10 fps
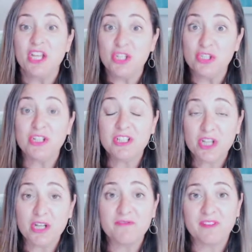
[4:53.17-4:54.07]
You can go
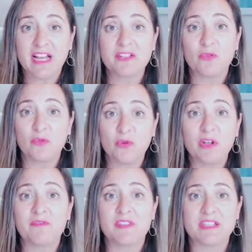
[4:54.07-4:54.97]
and find all
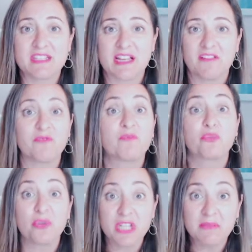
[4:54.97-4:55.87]
of this stuff
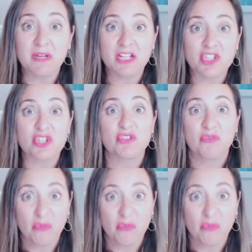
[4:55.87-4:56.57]
pretty much